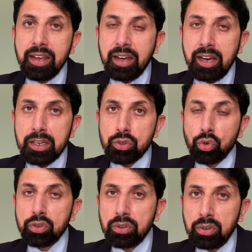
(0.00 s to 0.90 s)

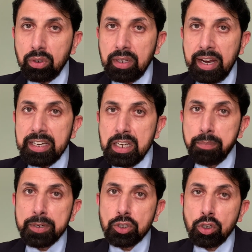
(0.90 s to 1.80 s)
So
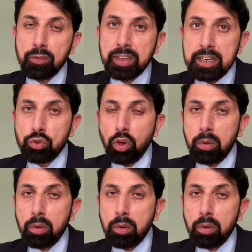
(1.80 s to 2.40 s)
90% of kids who